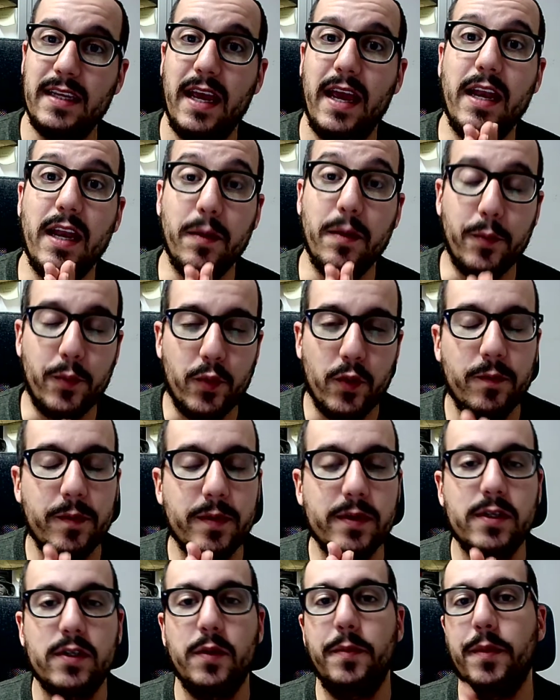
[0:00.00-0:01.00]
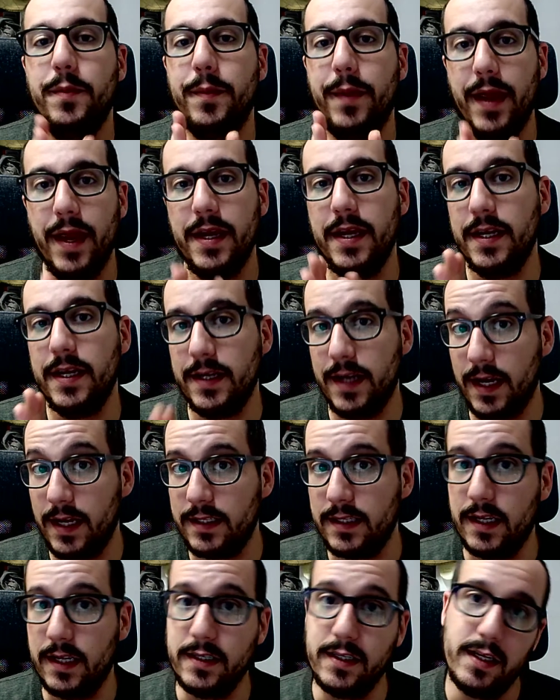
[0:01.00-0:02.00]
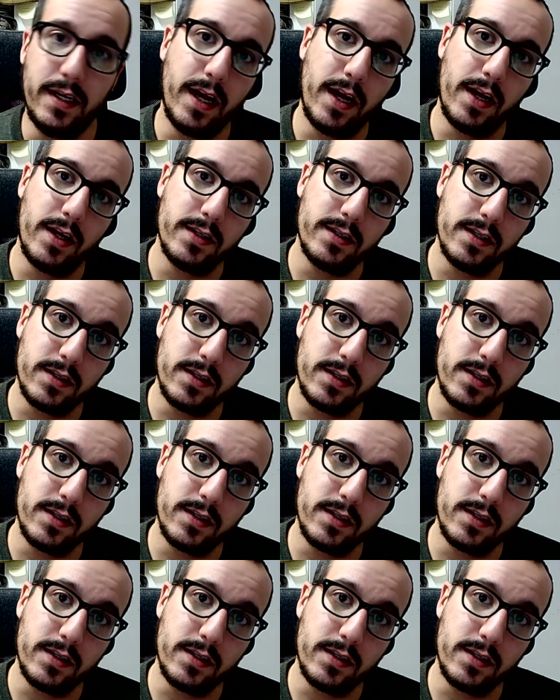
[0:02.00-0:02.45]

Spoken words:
and improvements to be made in data sets and analysis